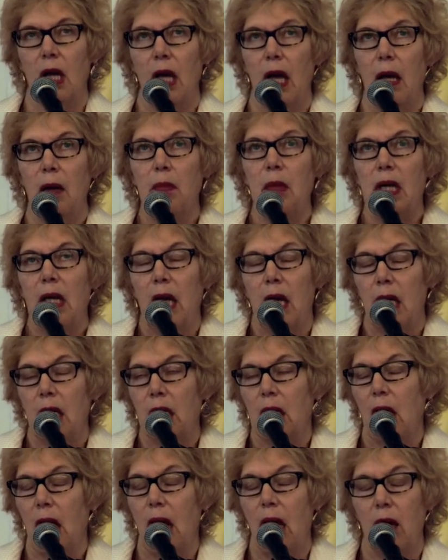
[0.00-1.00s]

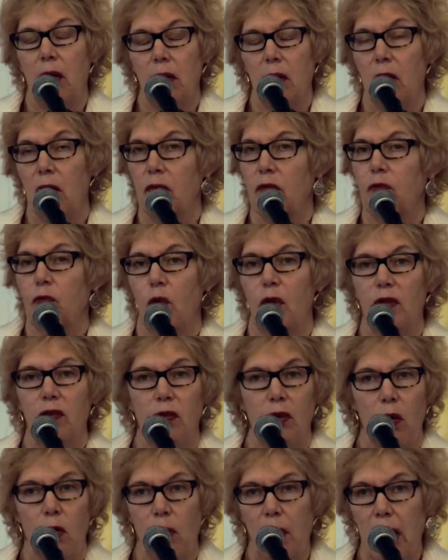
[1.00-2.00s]
emanate out of what's
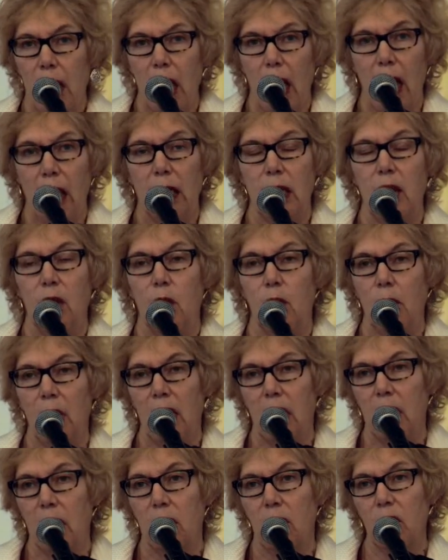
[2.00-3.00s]
going on in
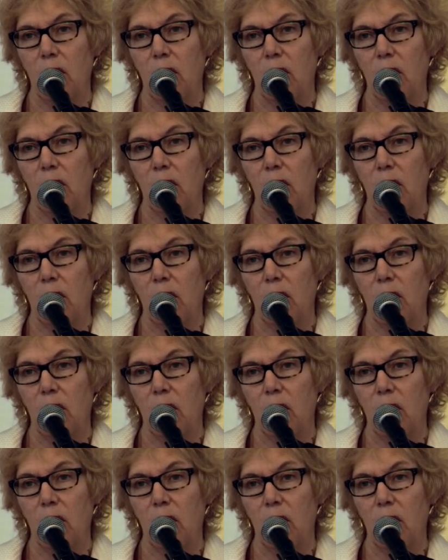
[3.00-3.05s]
Iran.